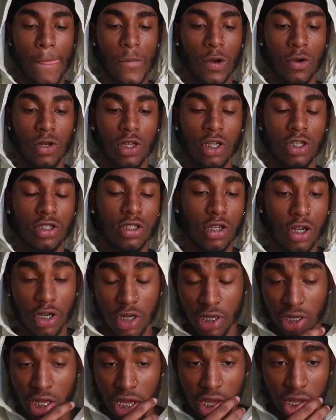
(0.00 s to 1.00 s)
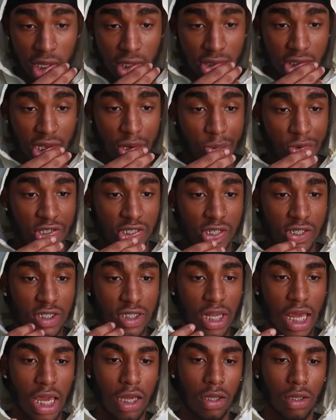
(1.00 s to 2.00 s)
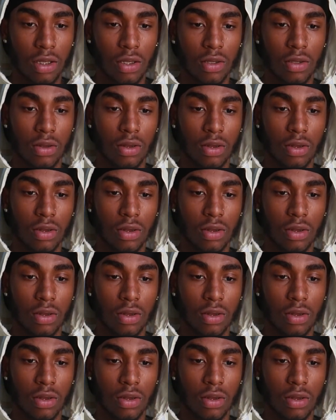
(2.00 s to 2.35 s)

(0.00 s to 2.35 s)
on these 30 days it was just like